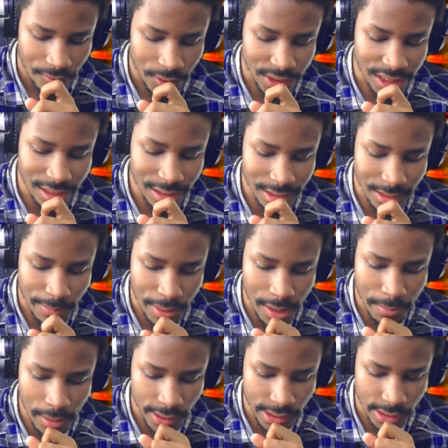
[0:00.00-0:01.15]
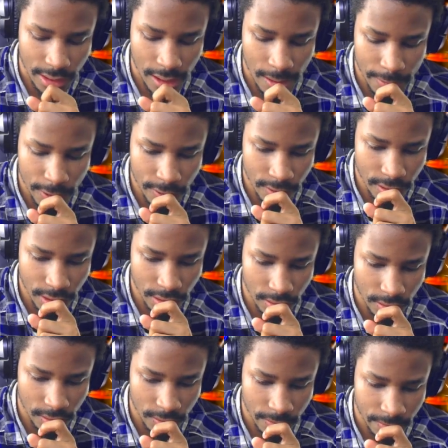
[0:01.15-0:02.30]
Vegeta's a bimbo, so I'm going
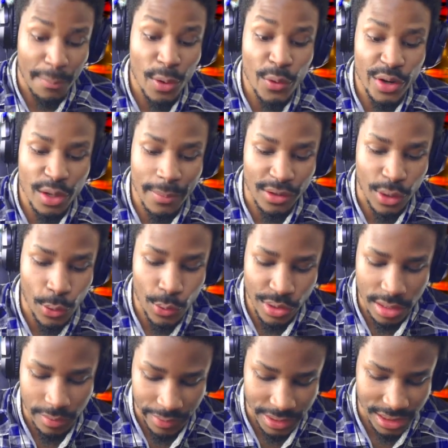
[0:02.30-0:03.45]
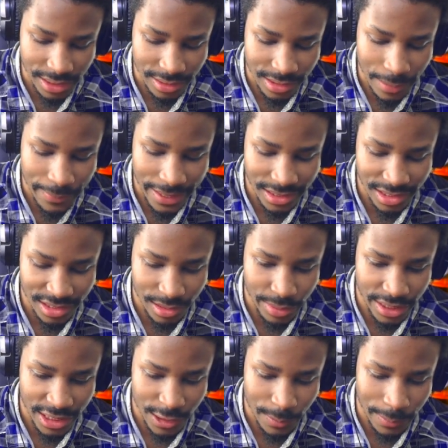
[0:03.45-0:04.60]
to... I'm more worried about Goku than Vegeta, so I'm actually gonna
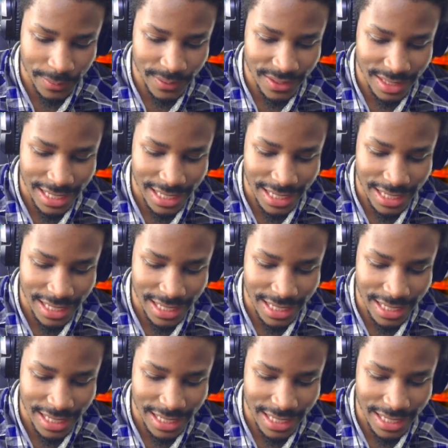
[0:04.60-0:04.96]
bring these people.